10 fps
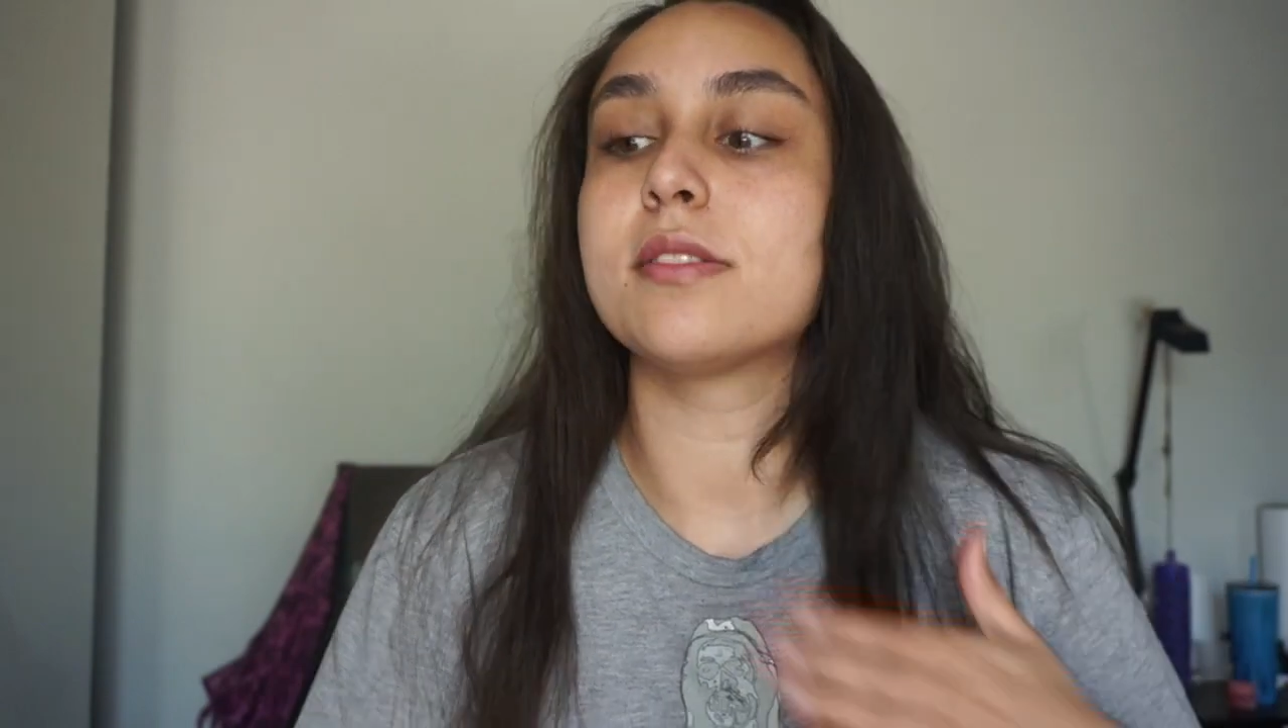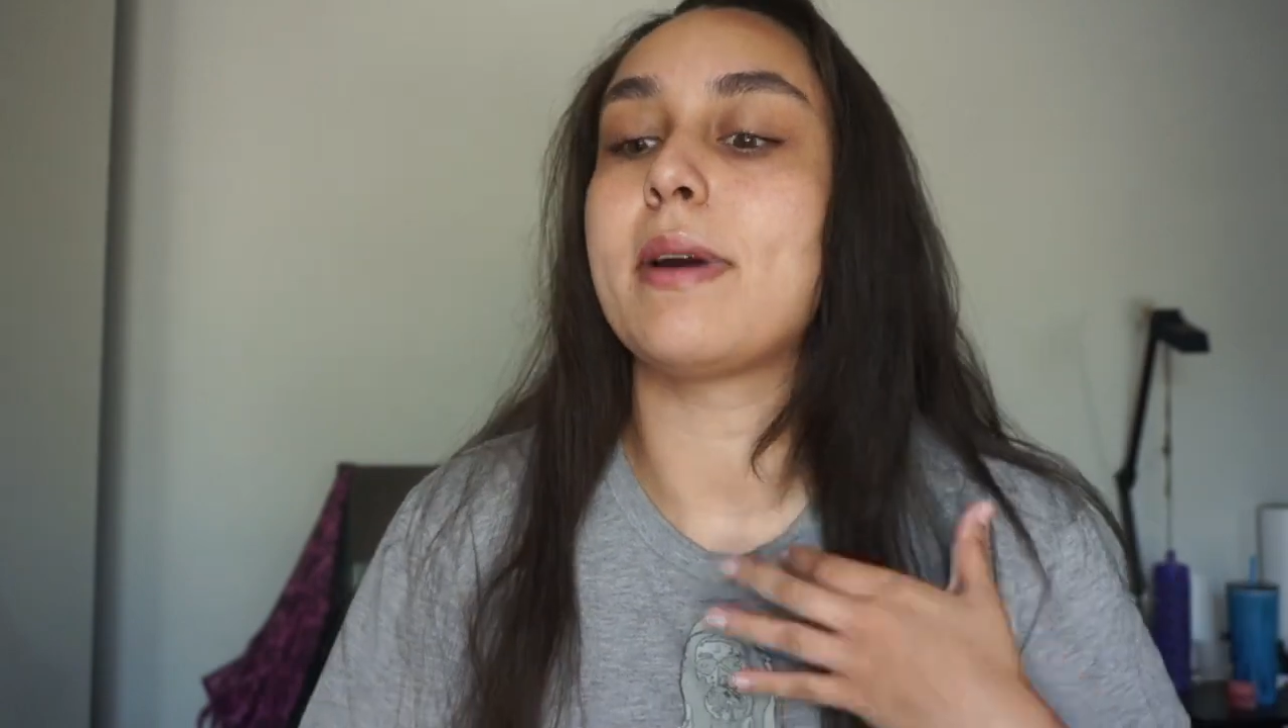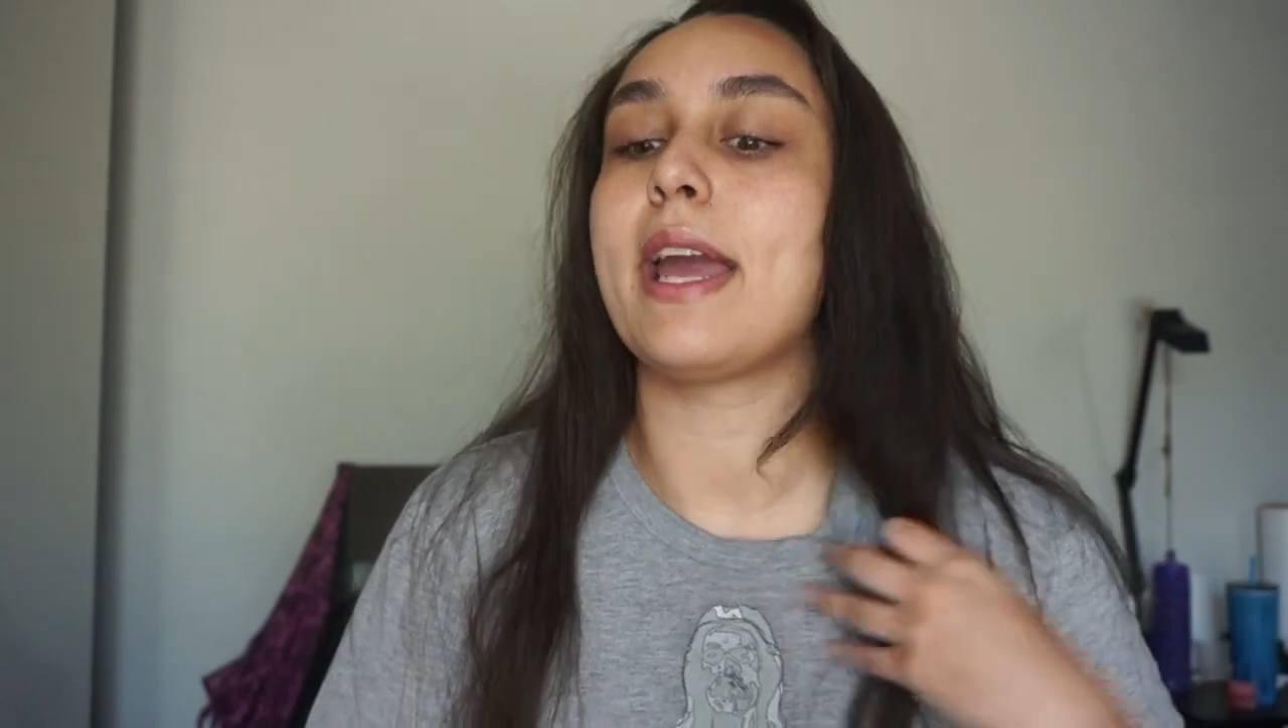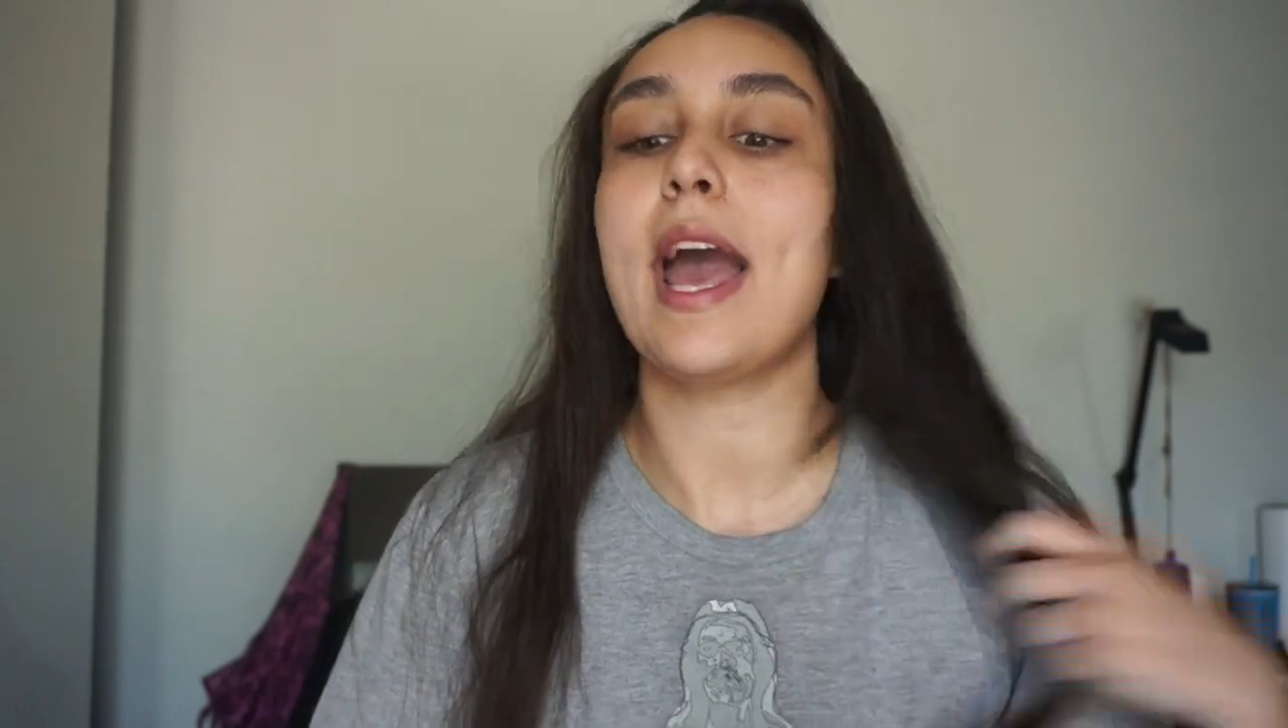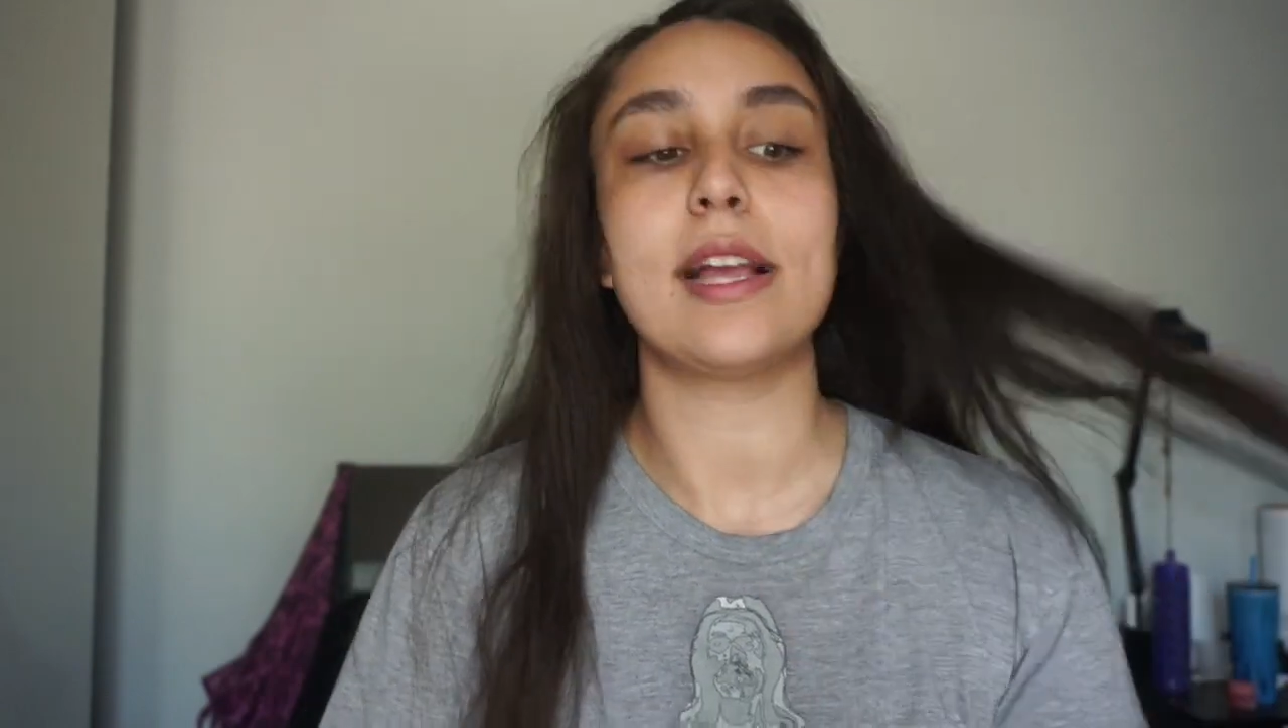
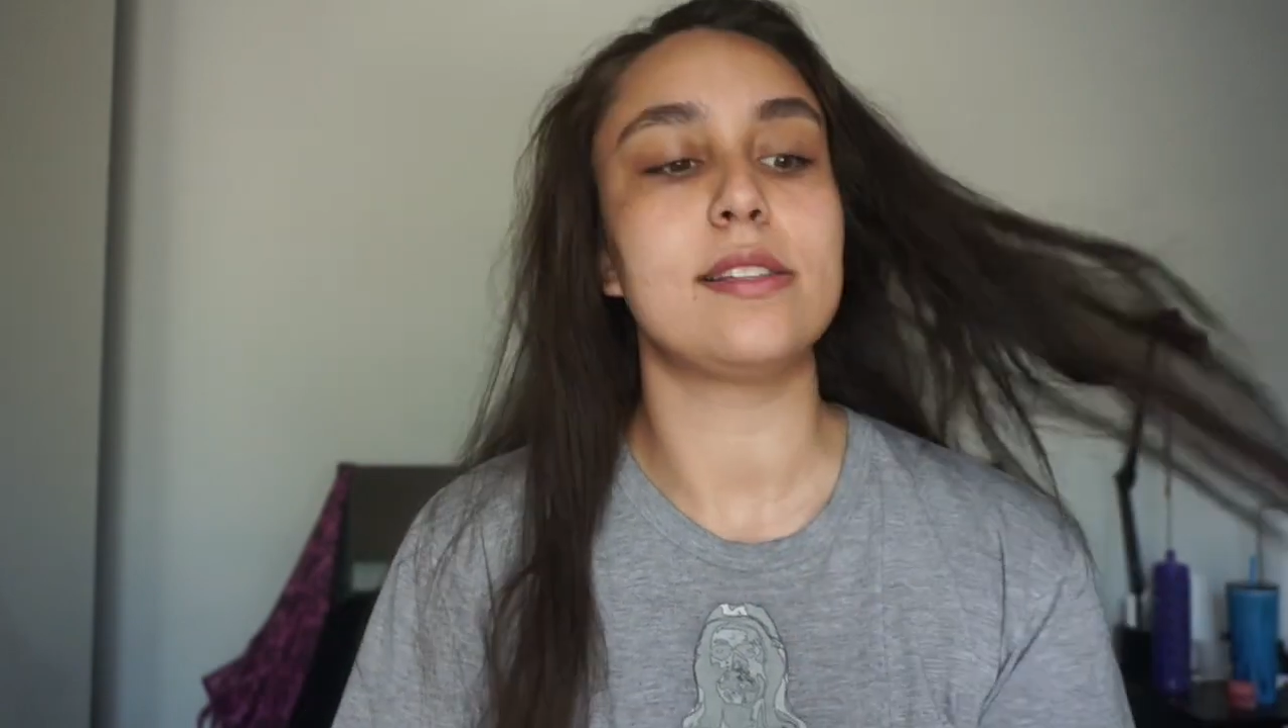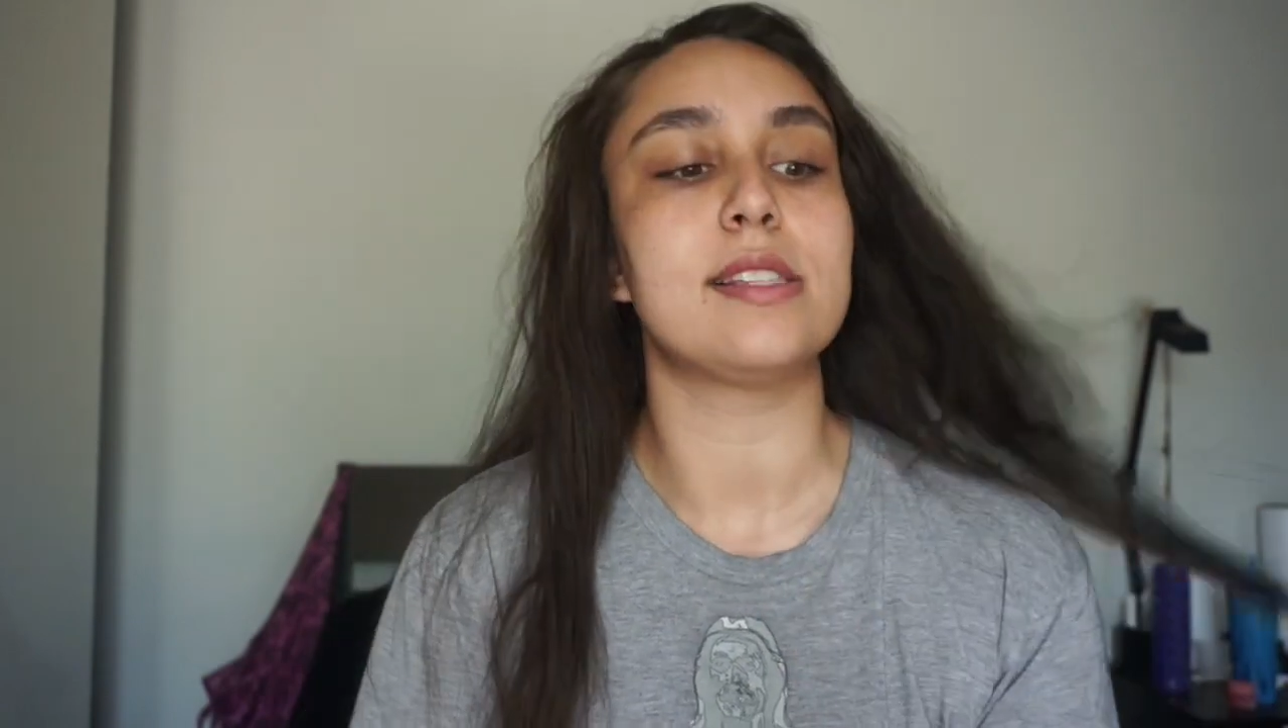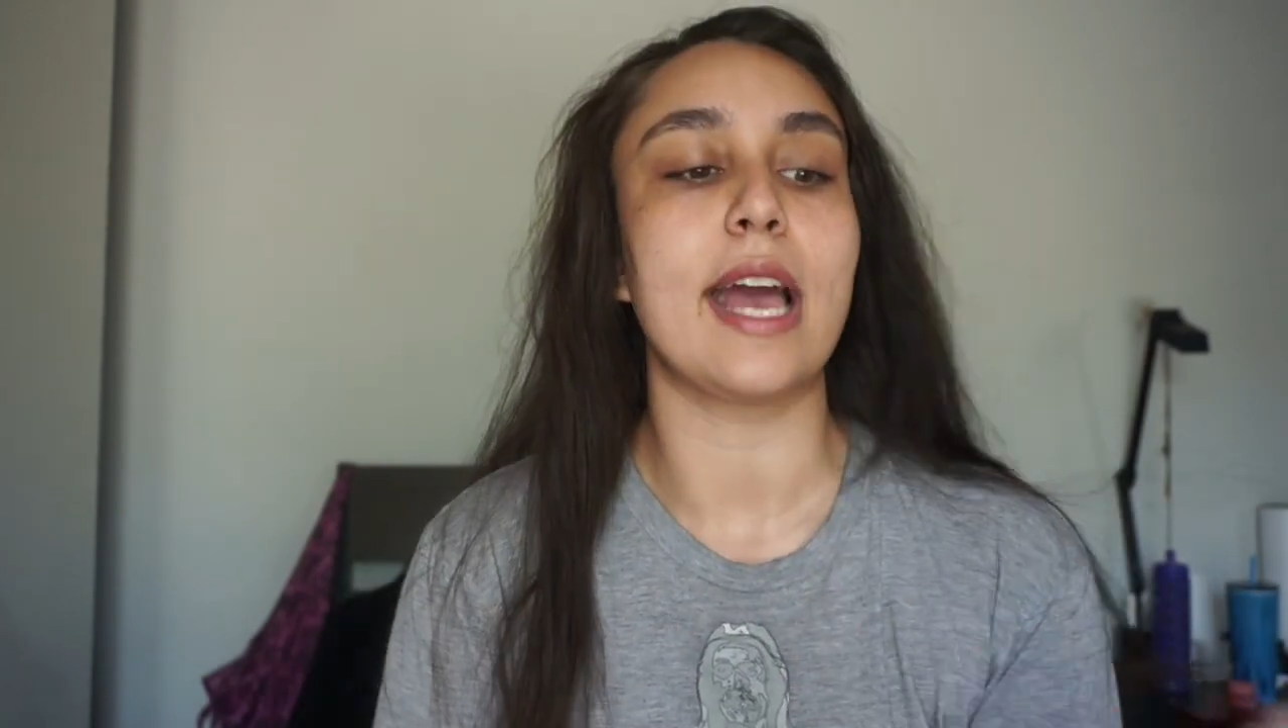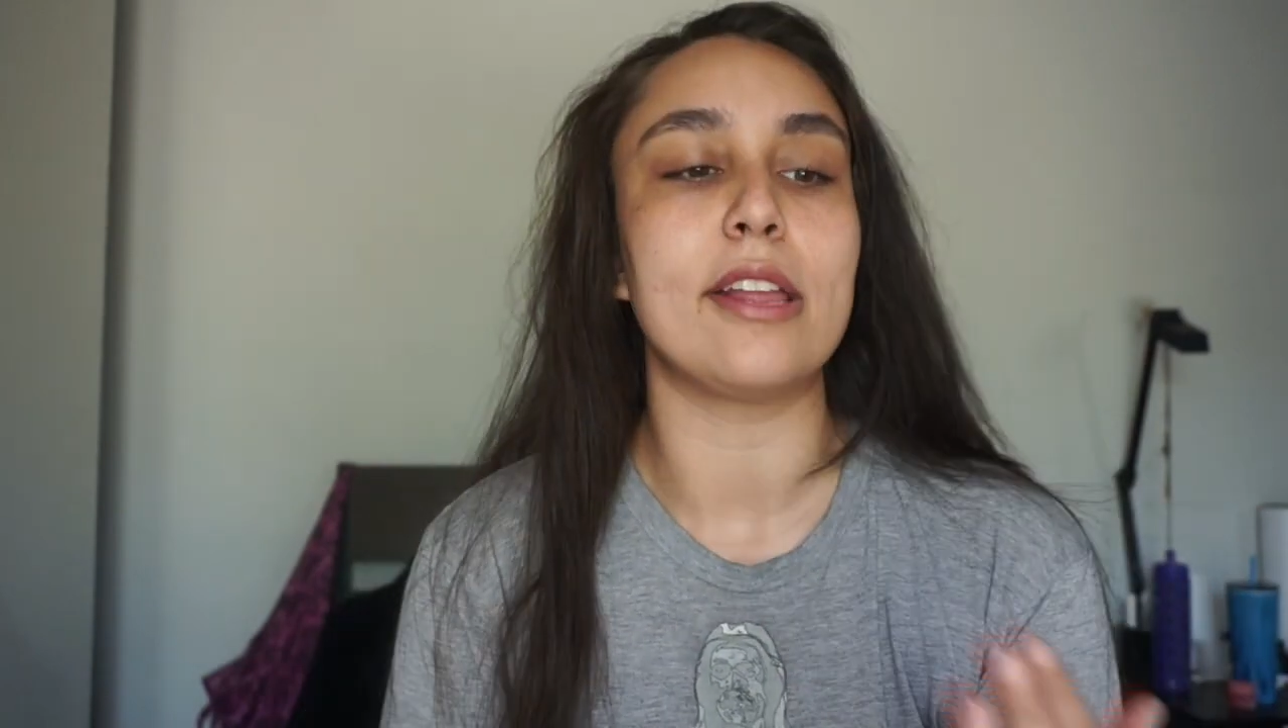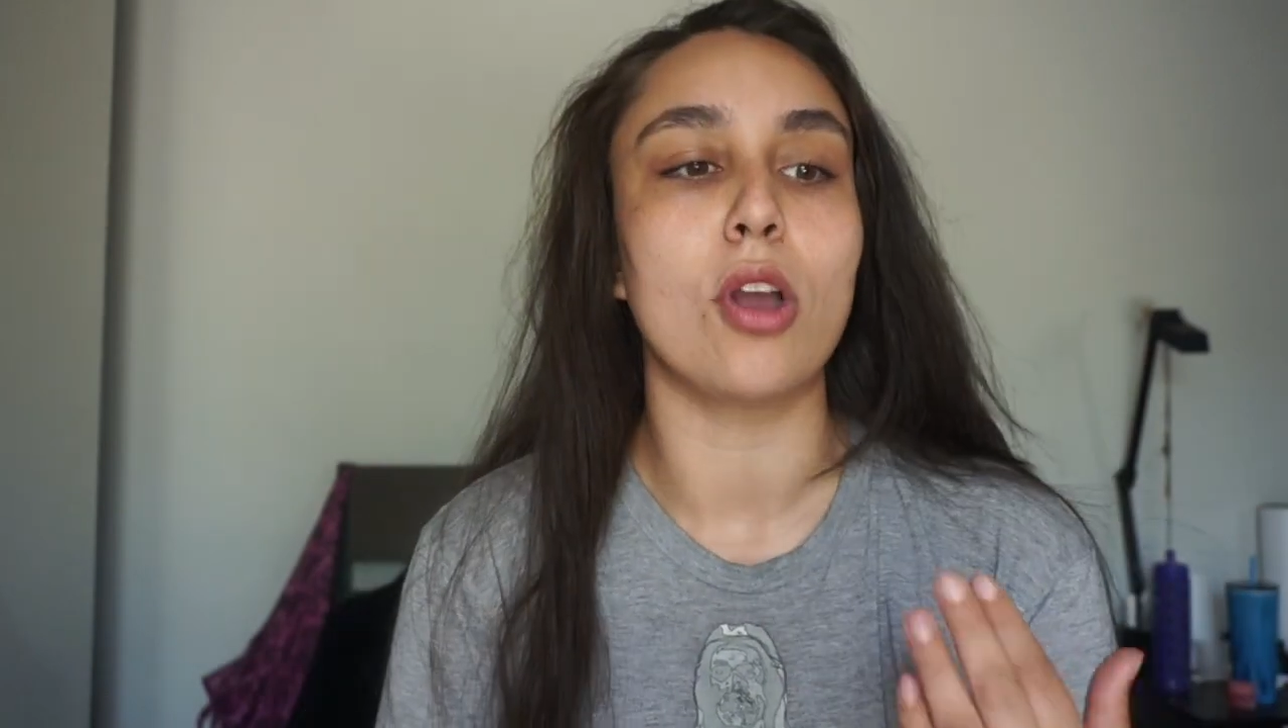my ends and